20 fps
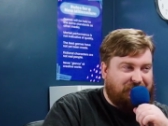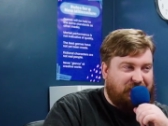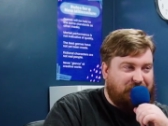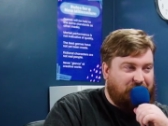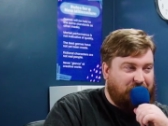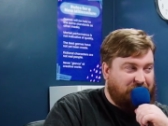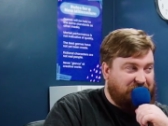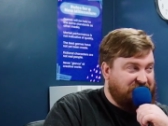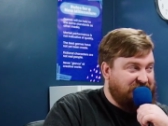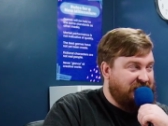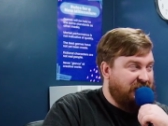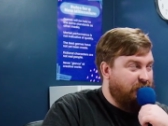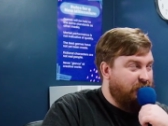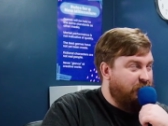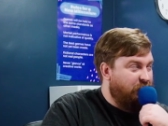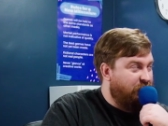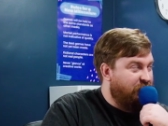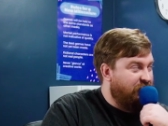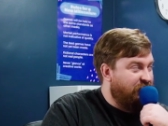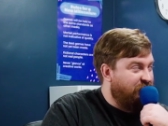maybe we'll see a
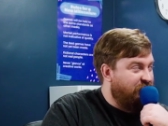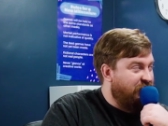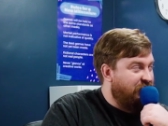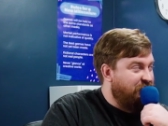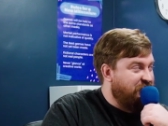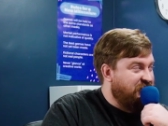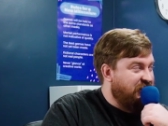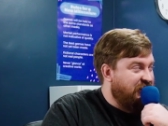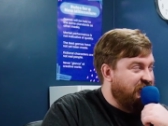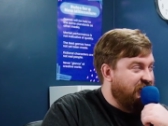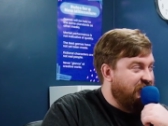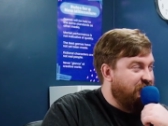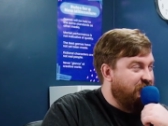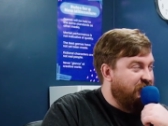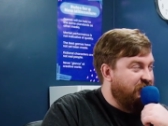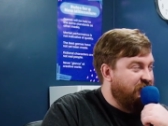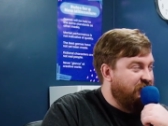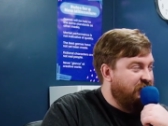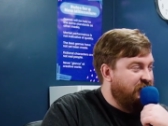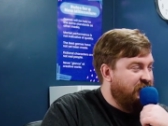bit more of what I'm talking
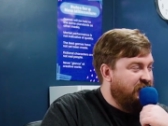about.